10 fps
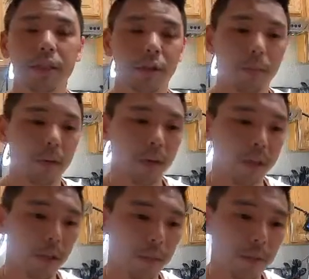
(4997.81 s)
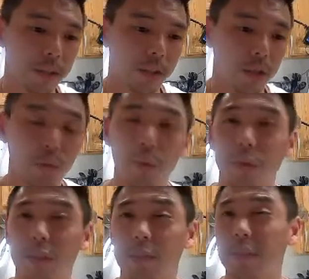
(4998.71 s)
They're published under Woo
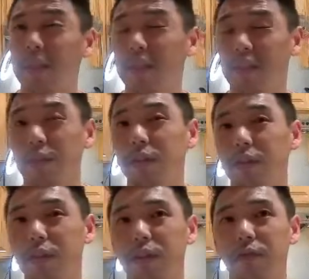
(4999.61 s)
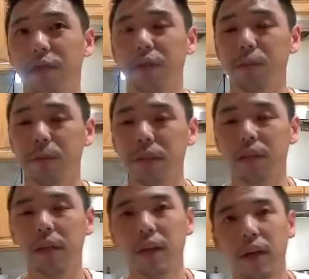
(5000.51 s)
Cooks Beats. So if you're looking for those beats,
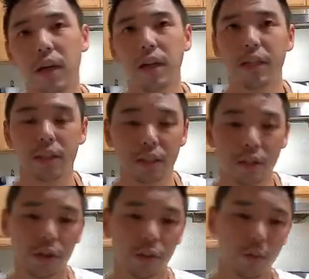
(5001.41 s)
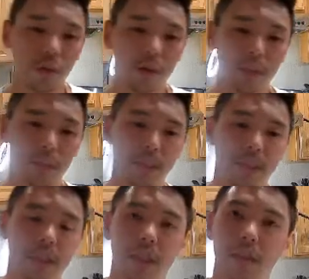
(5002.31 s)
that's all under the Woo Cooks
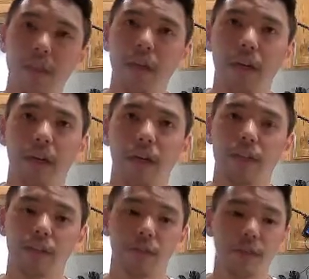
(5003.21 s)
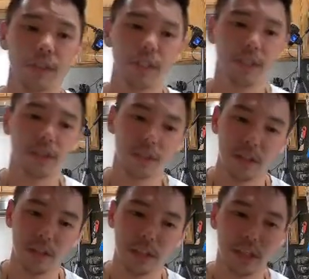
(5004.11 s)
Beats channel. It's a fun sister
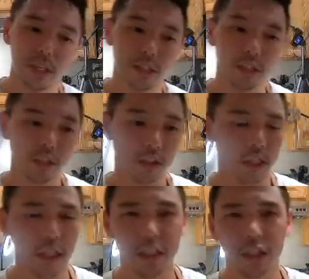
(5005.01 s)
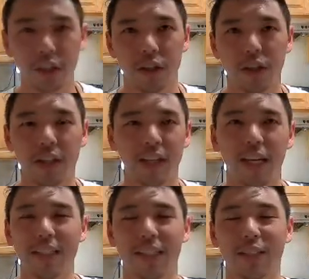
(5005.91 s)
channel that I just started. I think it
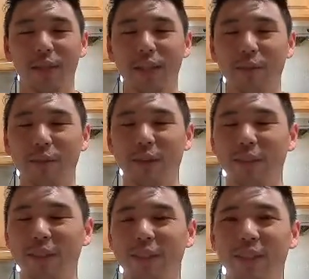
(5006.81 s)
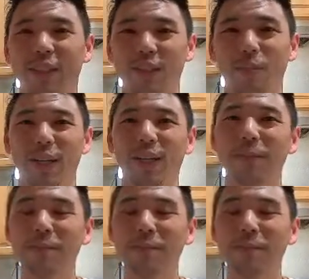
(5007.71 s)
has like 20 subscribers or something. It's brand new.